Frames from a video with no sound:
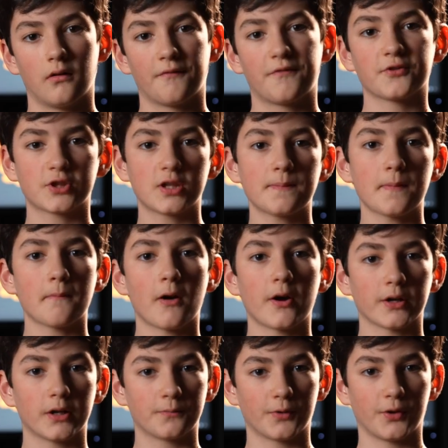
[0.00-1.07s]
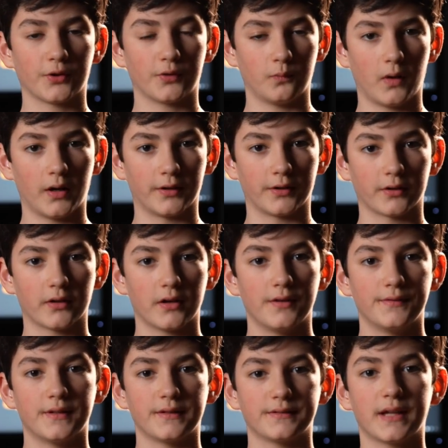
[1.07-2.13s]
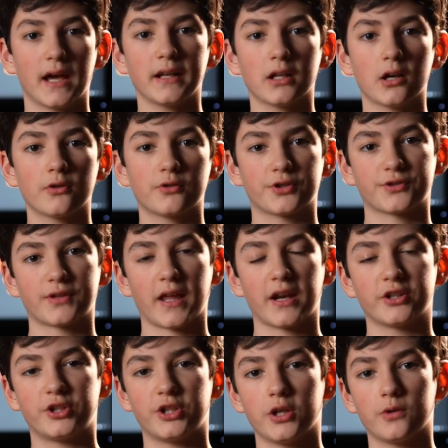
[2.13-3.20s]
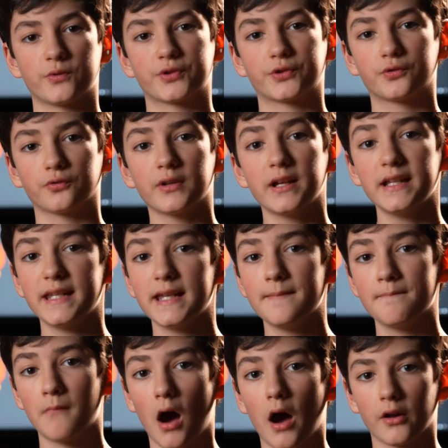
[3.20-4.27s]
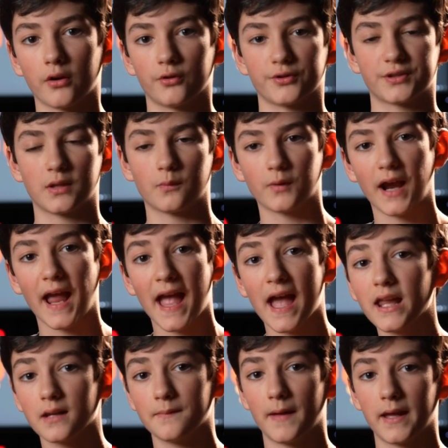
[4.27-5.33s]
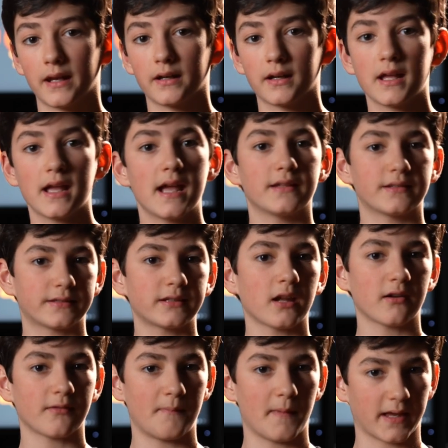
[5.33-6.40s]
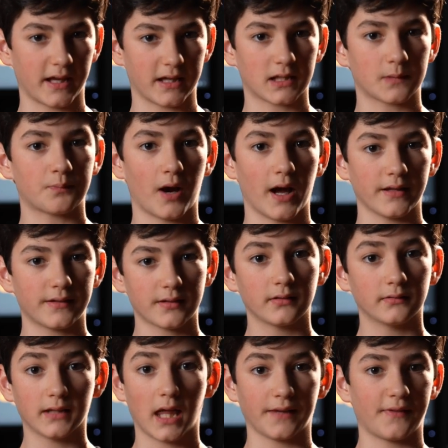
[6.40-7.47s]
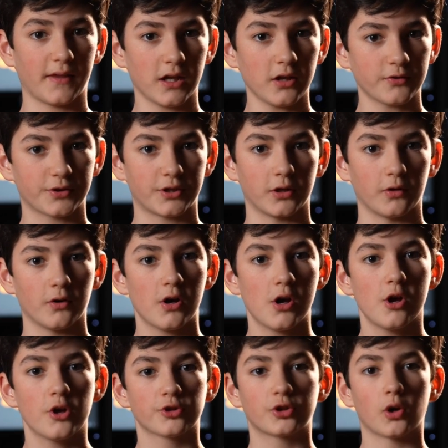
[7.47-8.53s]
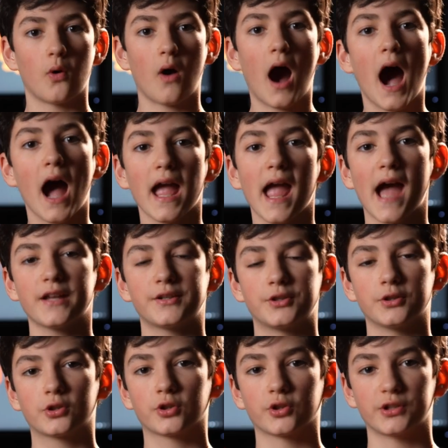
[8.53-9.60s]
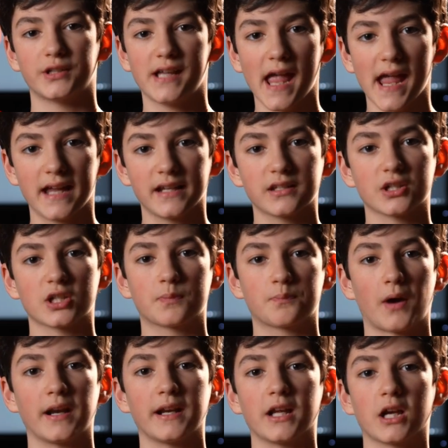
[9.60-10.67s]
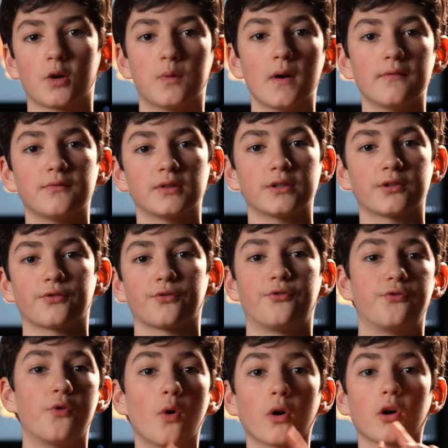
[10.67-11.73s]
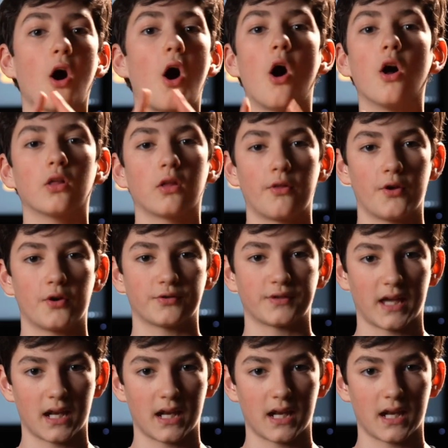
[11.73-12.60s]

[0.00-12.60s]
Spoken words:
For Super Mario Bros. Wonder, Nintendo decided to use 3D models that were animated instead of making sprites like they used to. So I had to create sprite equivalents for all of those